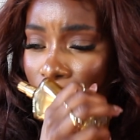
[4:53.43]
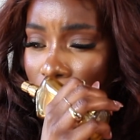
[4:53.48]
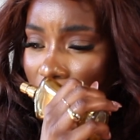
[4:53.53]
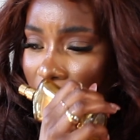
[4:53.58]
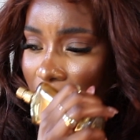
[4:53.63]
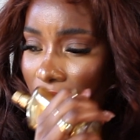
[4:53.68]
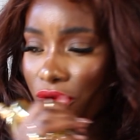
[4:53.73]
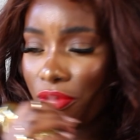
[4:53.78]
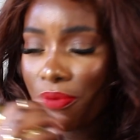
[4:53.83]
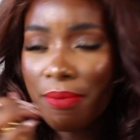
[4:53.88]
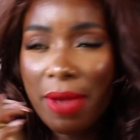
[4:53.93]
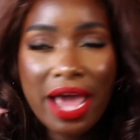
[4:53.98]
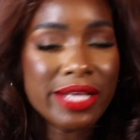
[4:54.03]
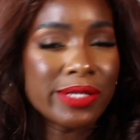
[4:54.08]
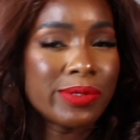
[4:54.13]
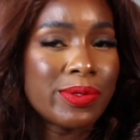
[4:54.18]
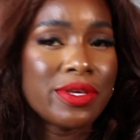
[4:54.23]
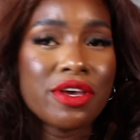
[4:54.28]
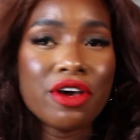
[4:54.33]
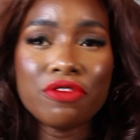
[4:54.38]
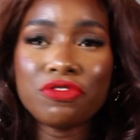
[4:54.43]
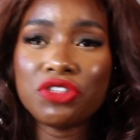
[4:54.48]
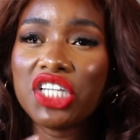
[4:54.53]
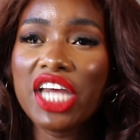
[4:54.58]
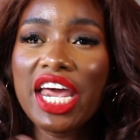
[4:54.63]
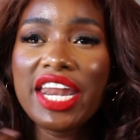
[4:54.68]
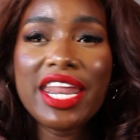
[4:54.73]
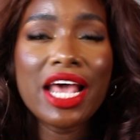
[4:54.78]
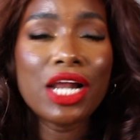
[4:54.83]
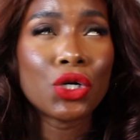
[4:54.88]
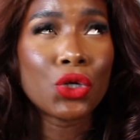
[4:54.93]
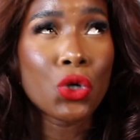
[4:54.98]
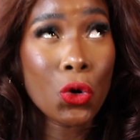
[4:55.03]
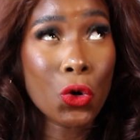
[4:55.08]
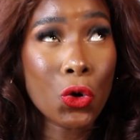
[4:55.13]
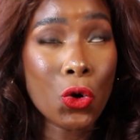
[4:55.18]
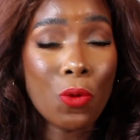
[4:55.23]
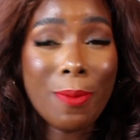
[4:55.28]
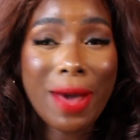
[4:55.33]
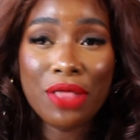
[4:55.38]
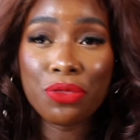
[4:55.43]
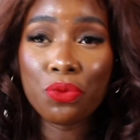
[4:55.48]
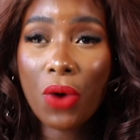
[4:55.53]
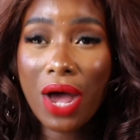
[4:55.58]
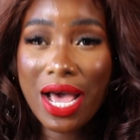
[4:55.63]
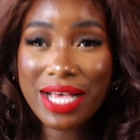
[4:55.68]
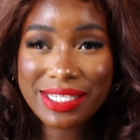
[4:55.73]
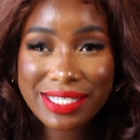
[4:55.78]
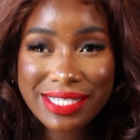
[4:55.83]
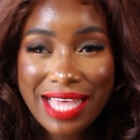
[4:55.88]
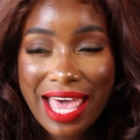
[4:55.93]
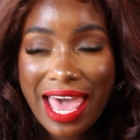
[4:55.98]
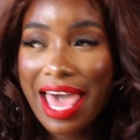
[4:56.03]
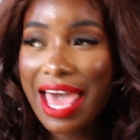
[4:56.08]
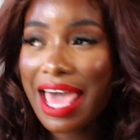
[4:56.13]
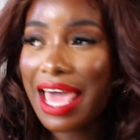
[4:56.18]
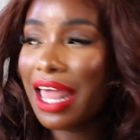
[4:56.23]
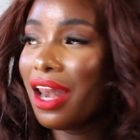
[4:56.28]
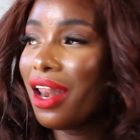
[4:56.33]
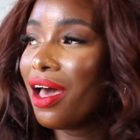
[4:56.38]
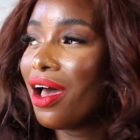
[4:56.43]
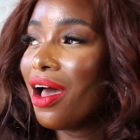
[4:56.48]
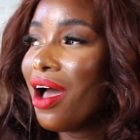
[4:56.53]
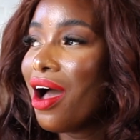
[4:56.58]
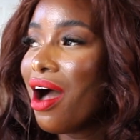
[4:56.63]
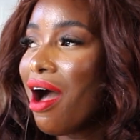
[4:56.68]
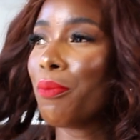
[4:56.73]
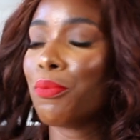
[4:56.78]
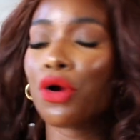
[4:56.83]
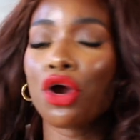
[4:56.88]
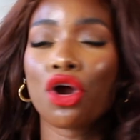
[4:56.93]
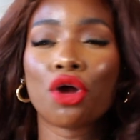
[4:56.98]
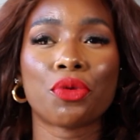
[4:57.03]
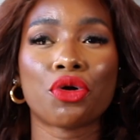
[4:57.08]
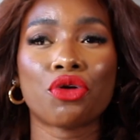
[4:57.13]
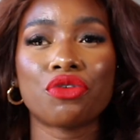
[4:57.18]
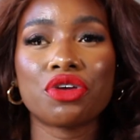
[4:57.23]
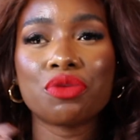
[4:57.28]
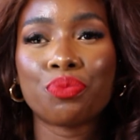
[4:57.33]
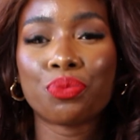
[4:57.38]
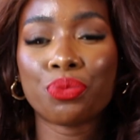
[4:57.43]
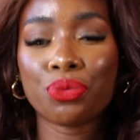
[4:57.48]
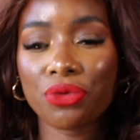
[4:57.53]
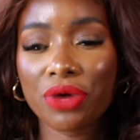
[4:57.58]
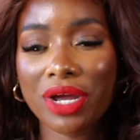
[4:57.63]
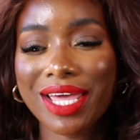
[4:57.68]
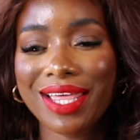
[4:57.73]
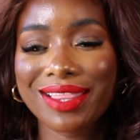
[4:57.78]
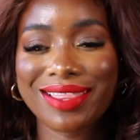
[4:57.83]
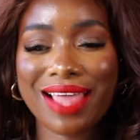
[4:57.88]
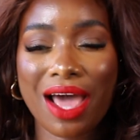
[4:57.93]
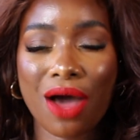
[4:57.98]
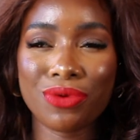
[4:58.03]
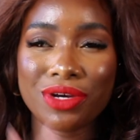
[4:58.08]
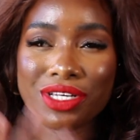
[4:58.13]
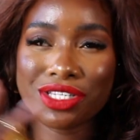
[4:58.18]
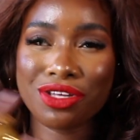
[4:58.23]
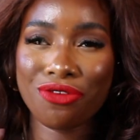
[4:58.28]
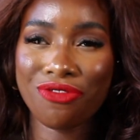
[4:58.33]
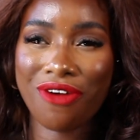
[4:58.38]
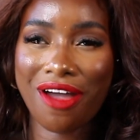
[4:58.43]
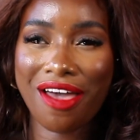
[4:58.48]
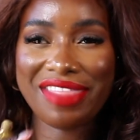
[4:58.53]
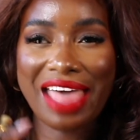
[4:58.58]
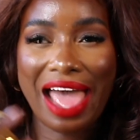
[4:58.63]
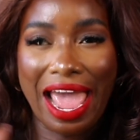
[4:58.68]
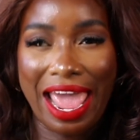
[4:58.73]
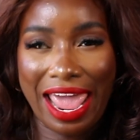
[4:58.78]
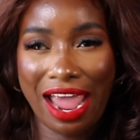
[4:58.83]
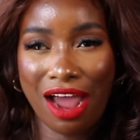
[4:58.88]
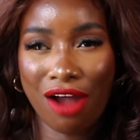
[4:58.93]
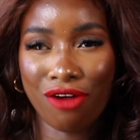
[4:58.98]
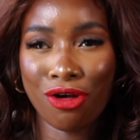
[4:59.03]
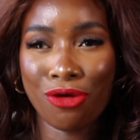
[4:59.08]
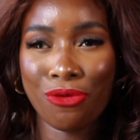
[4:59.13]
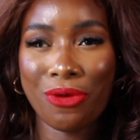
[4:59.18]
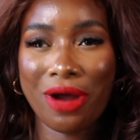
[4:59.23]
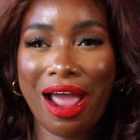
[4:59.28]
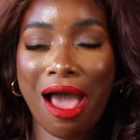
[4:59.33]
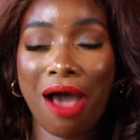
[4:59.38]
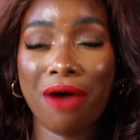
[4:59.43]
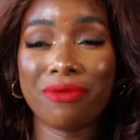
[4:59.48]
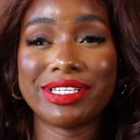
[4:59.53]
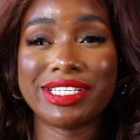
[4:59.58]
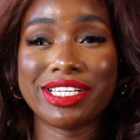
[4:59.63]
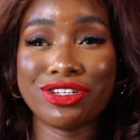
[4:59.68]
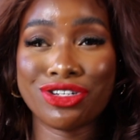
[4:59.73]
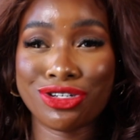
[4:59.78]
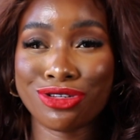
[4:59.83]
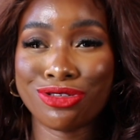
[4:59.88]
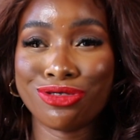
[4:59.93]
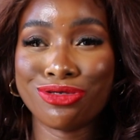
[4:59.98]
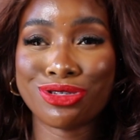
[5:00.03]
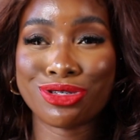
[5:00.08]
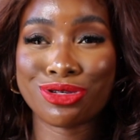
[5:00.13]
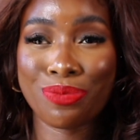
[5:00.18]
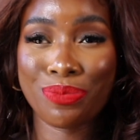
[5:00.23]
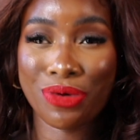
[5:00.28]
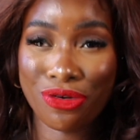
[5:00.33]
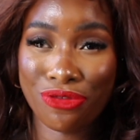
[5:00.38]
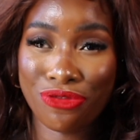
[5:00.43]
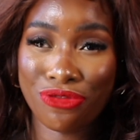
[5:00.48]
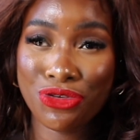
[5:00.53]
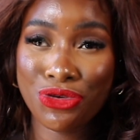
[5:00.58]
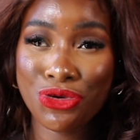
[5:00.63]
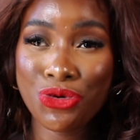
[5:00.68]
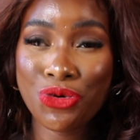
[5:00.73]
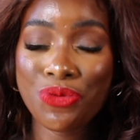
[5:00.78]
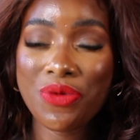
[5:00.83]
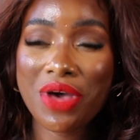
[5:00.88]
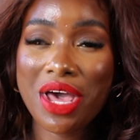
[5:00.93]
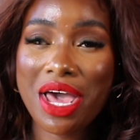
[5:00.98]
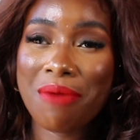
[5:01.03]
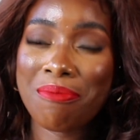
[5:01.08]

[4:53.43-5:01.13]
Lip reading: It reminds me of Chanel Coco Mademoiselle, Burberry Brit. That was around that era where I was introduced to perfume.